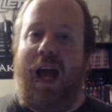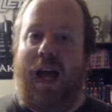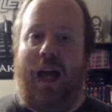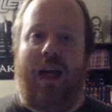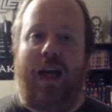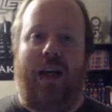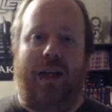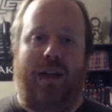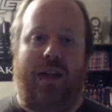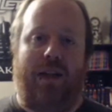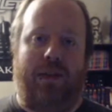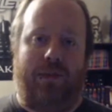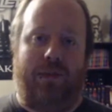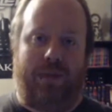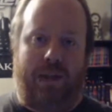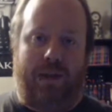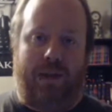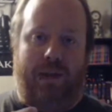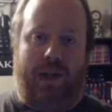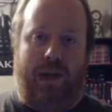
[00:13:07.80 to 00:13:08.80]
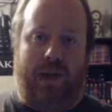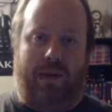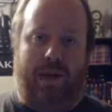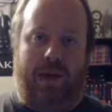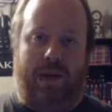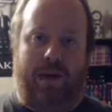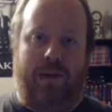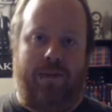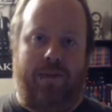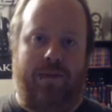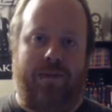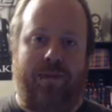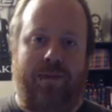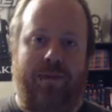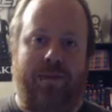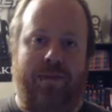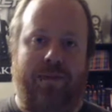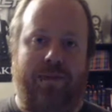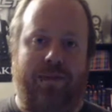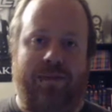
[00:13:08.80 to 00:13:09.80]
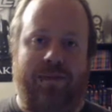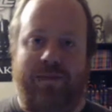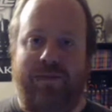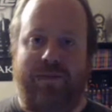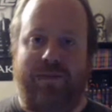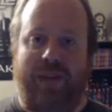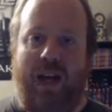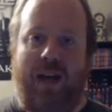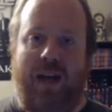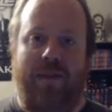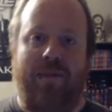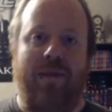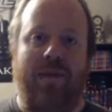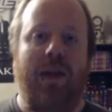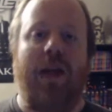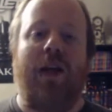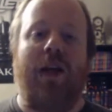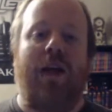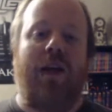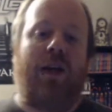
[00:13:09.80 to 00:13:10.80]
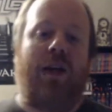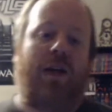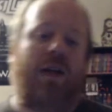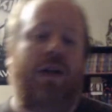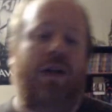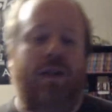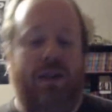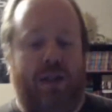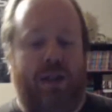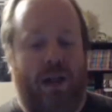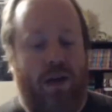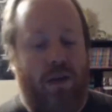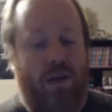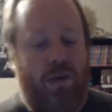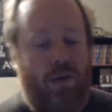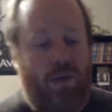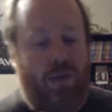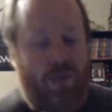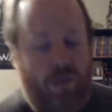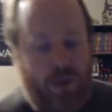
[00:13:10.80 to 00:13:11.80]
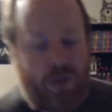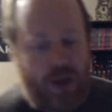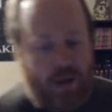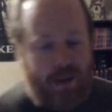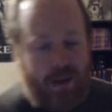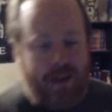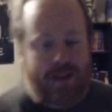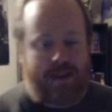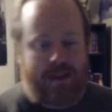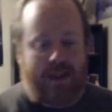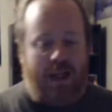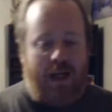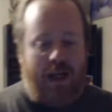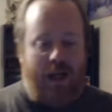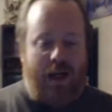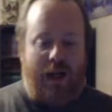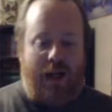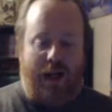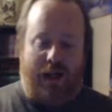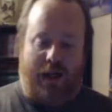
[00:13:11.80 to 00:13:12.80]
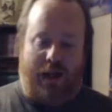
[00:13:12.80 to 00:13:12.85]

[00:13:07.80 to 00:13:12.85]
can we keep going? Yeah. So, with that being said,